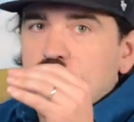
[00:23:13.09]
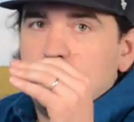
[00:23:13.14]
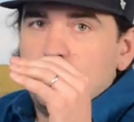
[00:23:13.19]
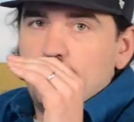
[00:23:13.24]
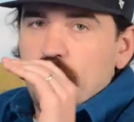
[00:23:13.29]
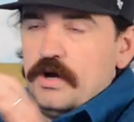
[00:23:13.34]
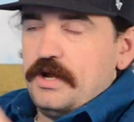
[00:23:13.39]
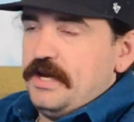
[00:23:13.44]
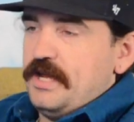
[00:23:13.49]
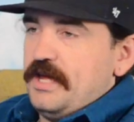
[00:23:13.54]

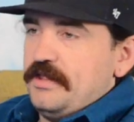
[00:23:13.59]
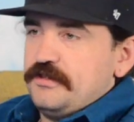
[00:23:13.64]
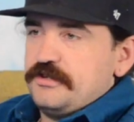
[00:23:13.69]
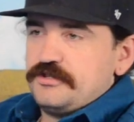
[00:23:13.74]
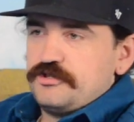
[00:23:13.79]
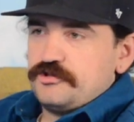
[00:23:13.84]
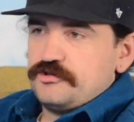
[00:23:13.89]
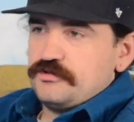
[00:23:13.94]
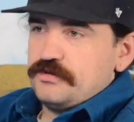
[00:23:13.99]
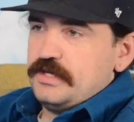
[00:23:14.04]
run down the
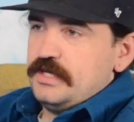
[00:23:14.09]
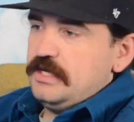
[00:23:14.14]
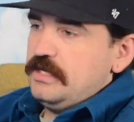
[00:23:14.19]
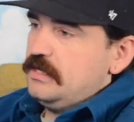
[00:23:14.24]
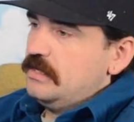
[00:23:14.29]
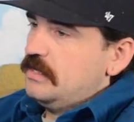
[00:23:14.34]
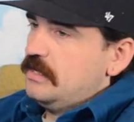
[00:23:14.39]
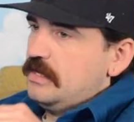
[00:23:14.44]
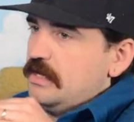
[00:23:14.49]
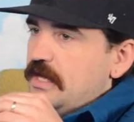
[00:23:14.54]

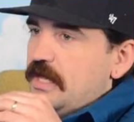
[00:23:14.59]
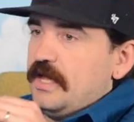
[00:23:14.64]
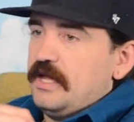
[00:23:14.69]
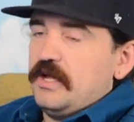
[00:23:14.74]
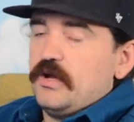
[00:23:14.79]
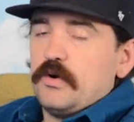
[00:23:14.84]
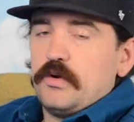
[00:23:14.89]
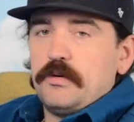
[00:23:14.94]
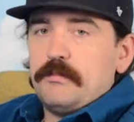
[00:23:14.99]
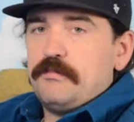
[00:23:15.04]
street, and
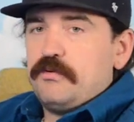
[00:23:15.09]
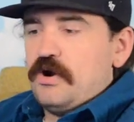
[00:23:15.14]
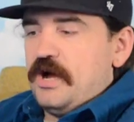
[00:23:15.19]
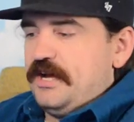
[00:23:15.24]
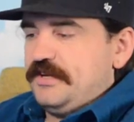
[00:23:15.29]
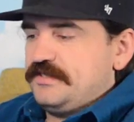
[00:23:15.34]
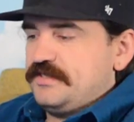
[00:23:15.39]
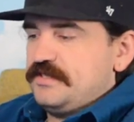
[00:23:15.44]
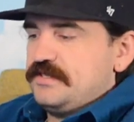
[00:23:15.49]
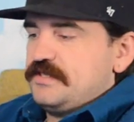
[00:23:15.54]
go to
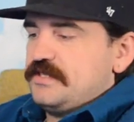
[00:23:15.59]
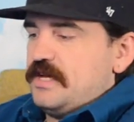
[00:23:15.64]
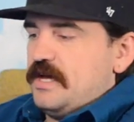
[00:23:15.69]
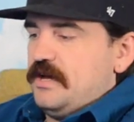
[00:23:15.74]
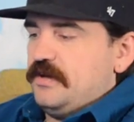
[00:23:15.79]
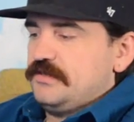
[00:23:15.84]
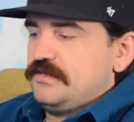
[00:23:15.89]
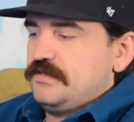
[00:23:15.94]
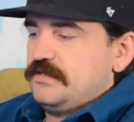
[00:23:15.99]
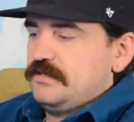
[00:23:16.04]
Bryson's
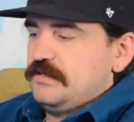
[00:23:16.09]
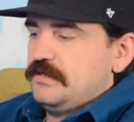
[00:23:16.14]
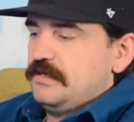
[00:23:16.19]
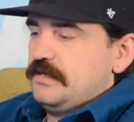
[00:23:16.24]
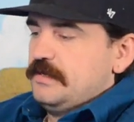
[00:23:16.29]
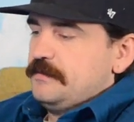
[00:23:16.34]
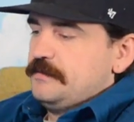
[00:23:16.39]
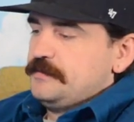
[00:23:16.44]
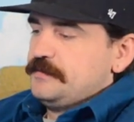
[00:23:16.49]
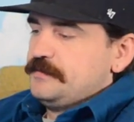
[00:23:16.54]
house.
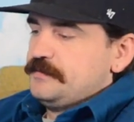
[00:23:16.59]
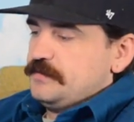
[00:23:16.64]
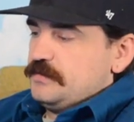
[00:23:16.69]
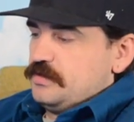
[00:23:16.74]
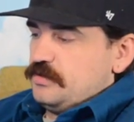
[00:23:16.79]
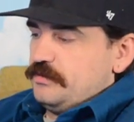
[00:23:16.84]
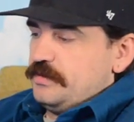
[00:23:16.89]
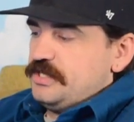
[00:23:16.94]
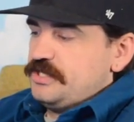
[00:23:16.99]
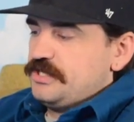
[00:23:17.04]

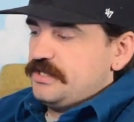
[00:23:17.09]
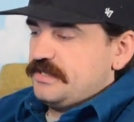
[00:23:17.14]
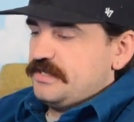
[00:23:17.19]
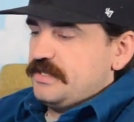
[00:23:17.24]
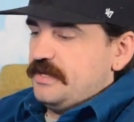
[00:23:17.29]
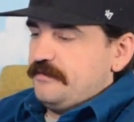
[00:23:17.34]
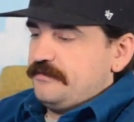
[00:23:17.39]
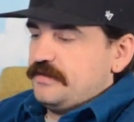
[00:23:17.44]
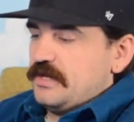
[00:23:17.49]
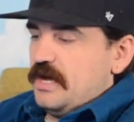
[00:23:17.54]
So we just
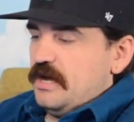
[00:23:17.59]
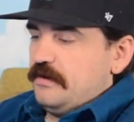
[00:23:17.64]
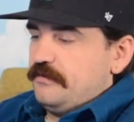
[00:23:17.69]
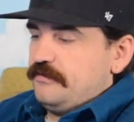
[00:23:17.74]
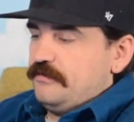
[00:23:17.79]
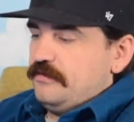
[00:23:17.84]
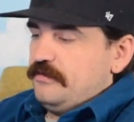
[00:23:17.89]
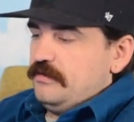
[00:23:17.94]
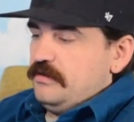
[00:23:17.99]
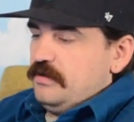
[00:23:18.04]
left
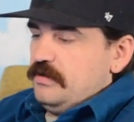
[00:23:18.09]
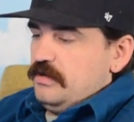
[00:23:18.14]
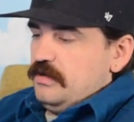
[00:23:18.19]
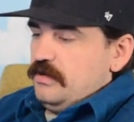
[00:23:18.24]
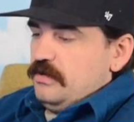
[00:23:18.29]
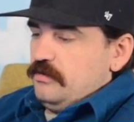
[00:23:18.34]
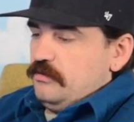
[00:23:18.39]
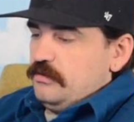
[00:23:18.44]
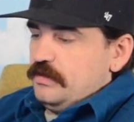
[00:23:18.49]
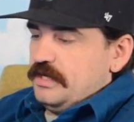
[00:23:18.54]
off
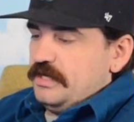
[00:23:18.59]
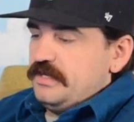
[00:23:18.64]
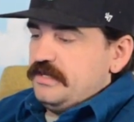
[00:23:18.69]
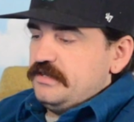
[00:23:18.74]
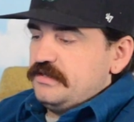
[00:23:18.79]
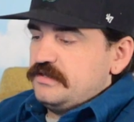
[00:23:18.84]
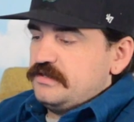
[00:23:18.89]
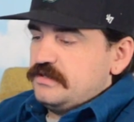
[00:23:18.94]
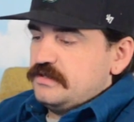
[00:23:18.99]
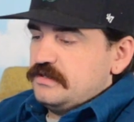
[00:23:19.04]
where
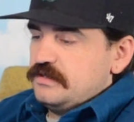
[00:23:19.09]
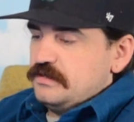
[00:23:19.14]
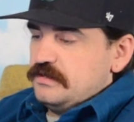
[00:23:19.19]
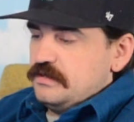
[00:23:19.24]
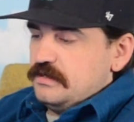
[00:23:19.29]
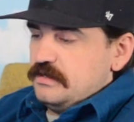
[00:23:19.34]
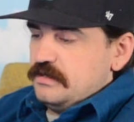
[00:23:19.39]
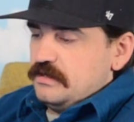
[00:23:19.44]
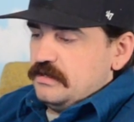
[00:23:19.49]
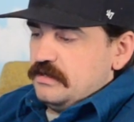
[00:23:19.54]
he's
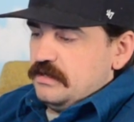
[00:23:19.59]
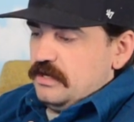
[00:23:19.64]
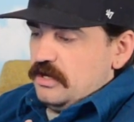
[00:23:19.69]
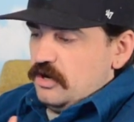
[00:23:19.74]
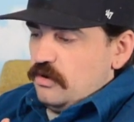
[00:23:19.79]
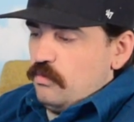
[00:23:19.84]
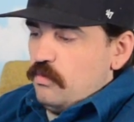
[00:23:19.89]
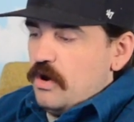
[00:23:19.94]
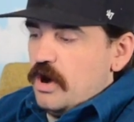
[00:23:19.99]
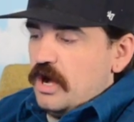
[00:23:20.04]
going
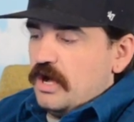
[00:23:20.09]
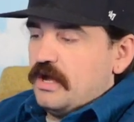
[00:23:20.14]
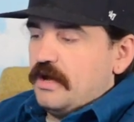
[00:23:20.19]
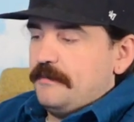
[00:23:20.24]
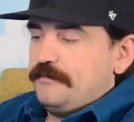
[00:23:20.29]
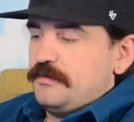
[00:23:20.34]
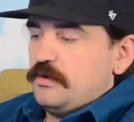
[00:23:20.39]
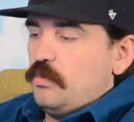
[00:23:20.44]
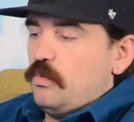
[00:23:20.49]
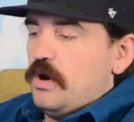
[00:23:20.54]
to walk
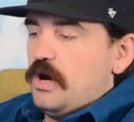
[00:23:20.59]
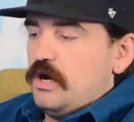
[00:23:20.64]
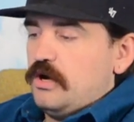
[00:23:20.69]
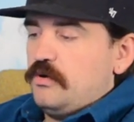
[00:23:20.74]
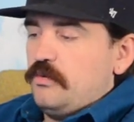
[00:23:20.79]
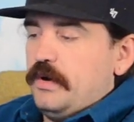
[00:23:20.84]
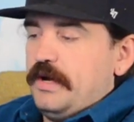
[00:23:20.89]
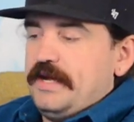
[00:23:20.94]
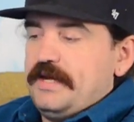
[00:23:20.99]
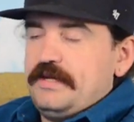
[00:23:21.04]
up the
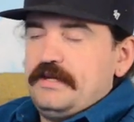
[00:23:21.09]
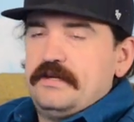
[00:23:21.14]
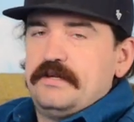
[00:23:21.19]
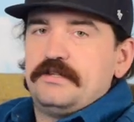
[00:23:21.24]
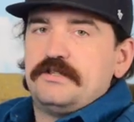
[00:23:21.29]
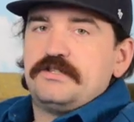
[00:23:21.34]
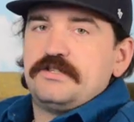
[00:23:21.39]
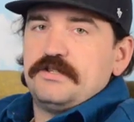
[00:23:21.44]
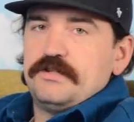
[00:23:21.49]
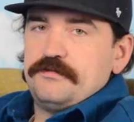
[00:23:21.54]
walkway
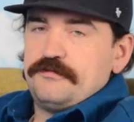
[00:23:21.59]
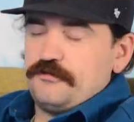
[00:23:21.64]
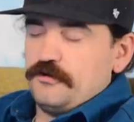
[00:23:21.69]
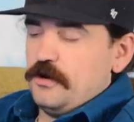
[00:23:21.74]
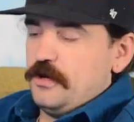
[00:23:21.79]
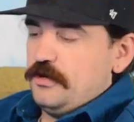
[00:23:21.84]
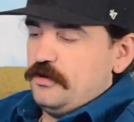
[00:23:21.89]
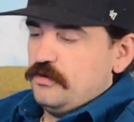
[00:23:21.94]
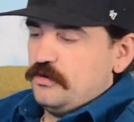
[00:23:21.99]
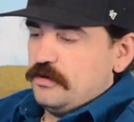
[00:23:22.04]
to the
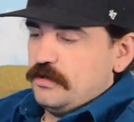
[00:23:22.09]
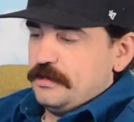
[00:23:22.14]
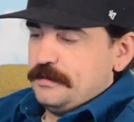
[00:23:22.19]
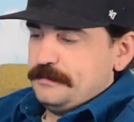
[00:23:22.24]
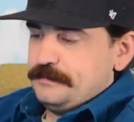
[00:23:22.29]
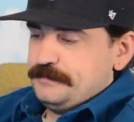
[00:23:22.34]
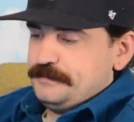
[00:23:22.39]
front door.